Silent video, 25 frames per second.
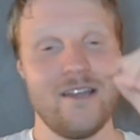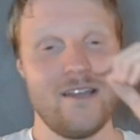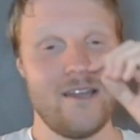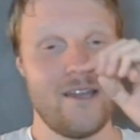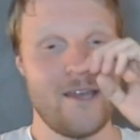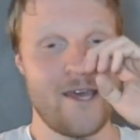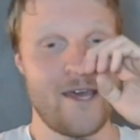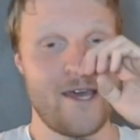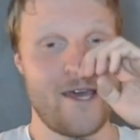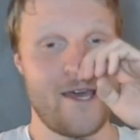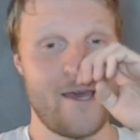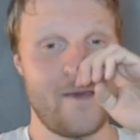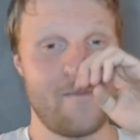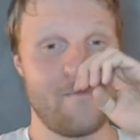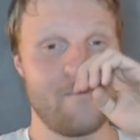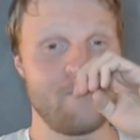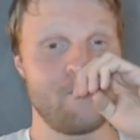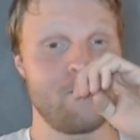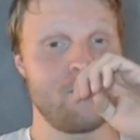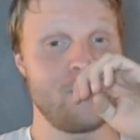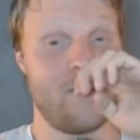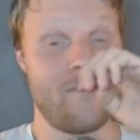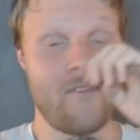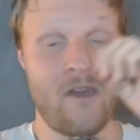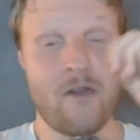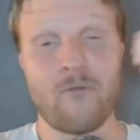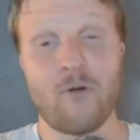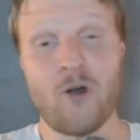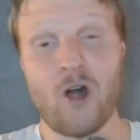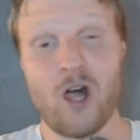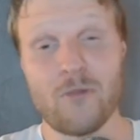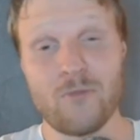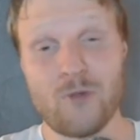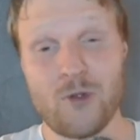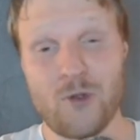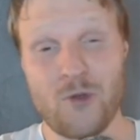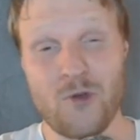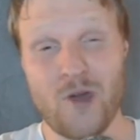Then we have
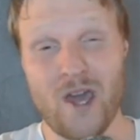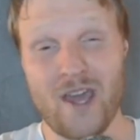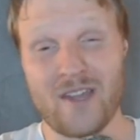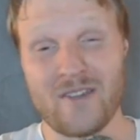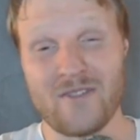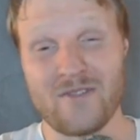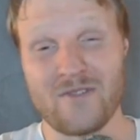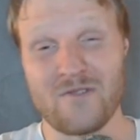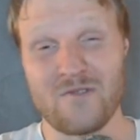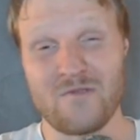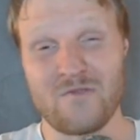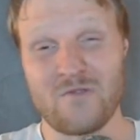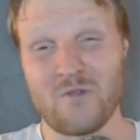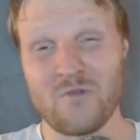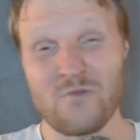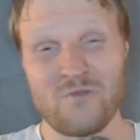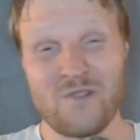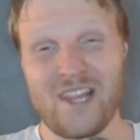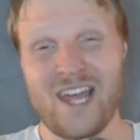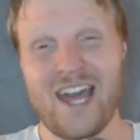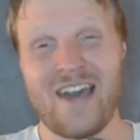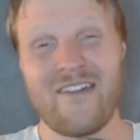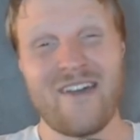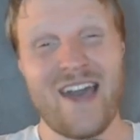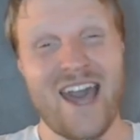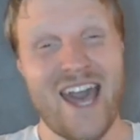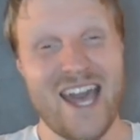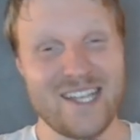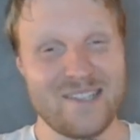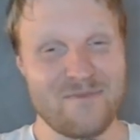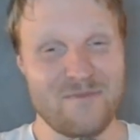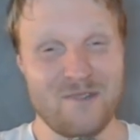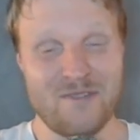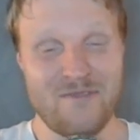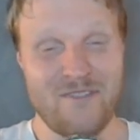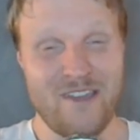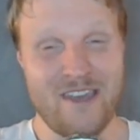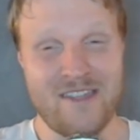Palmer, who I don't really have as
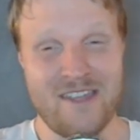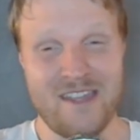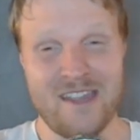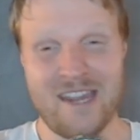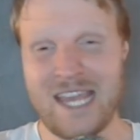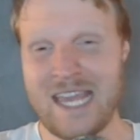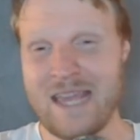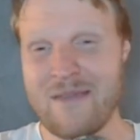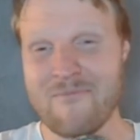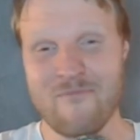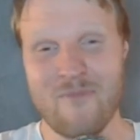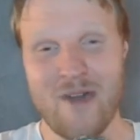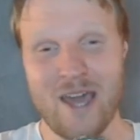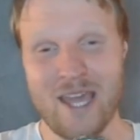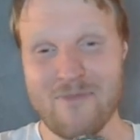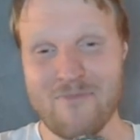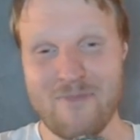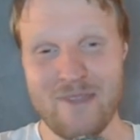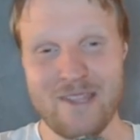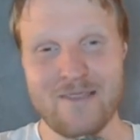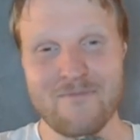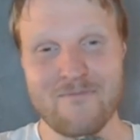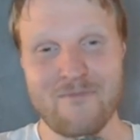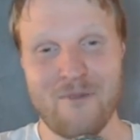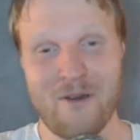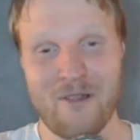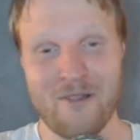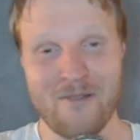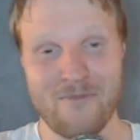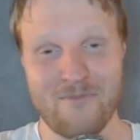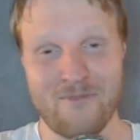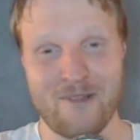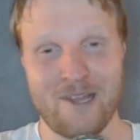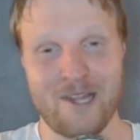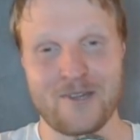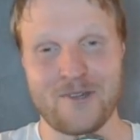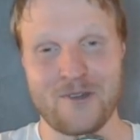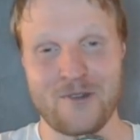much faith in. He might be the
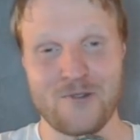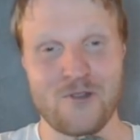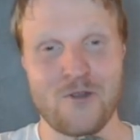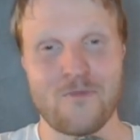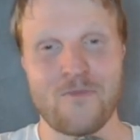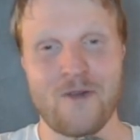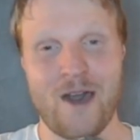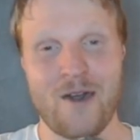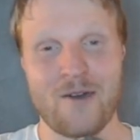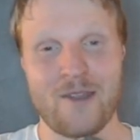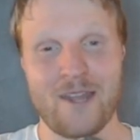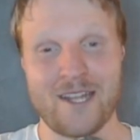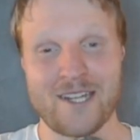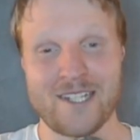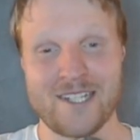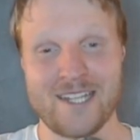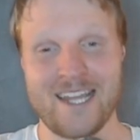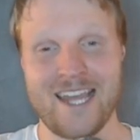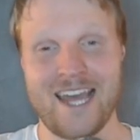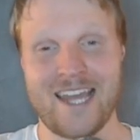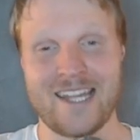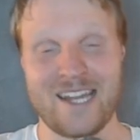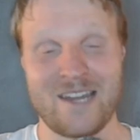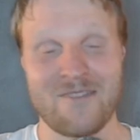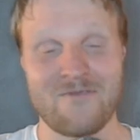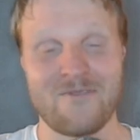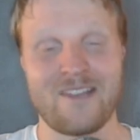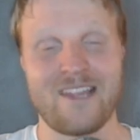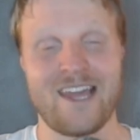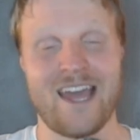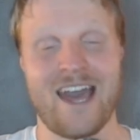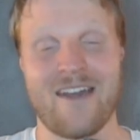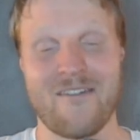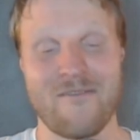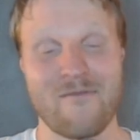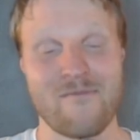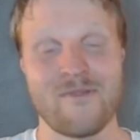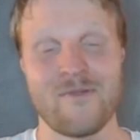player to drop out, actually. I didn't really
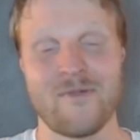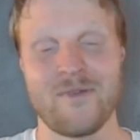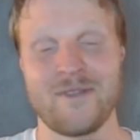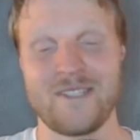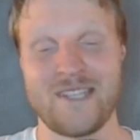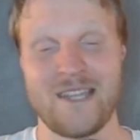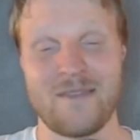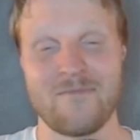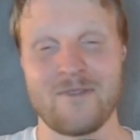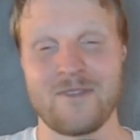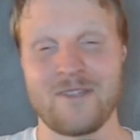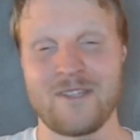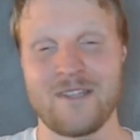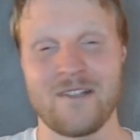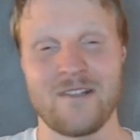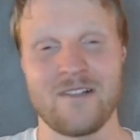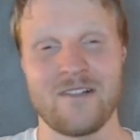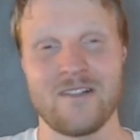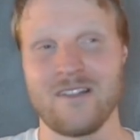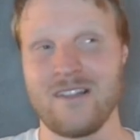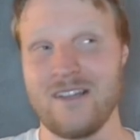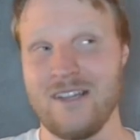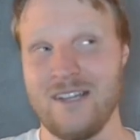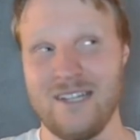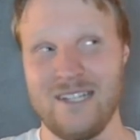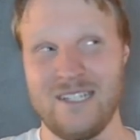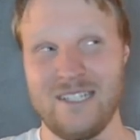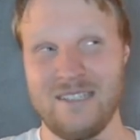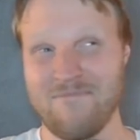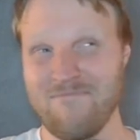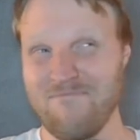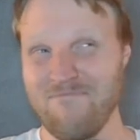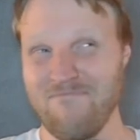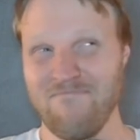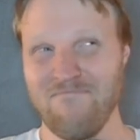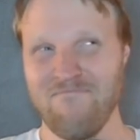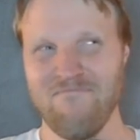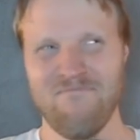have him in my team until
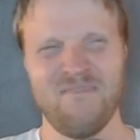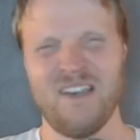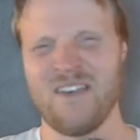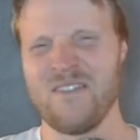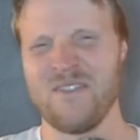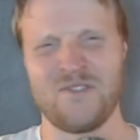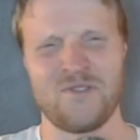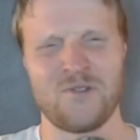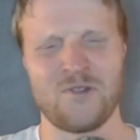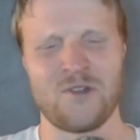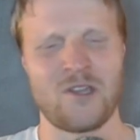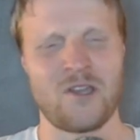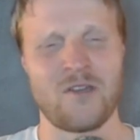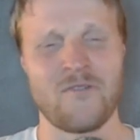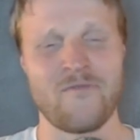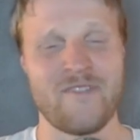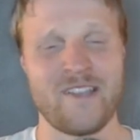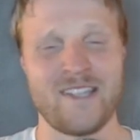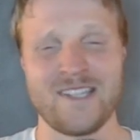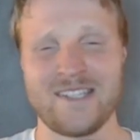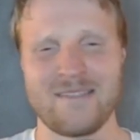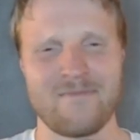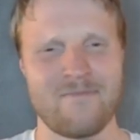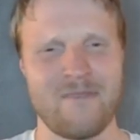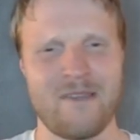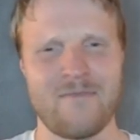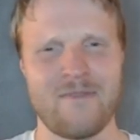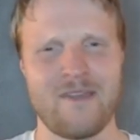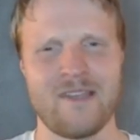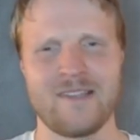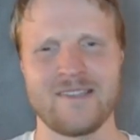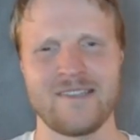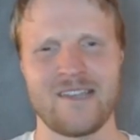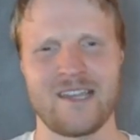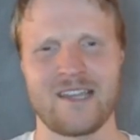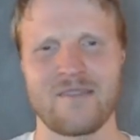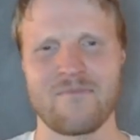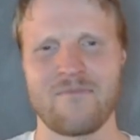sort of convinced. Maybe
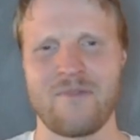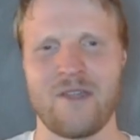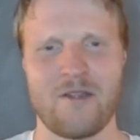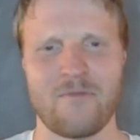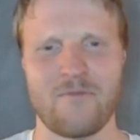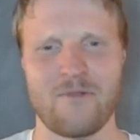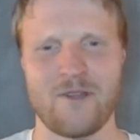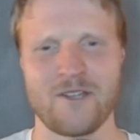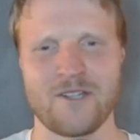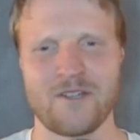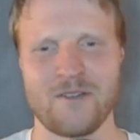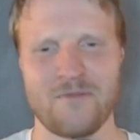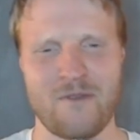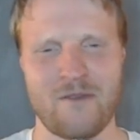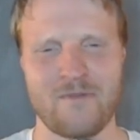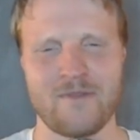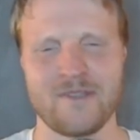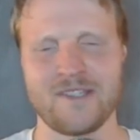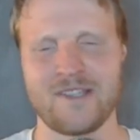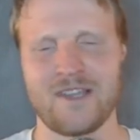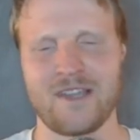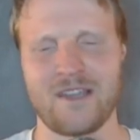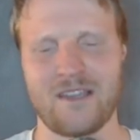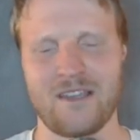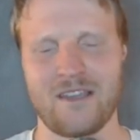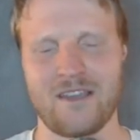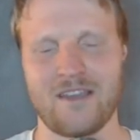it's like peer pressure. Maybe it's like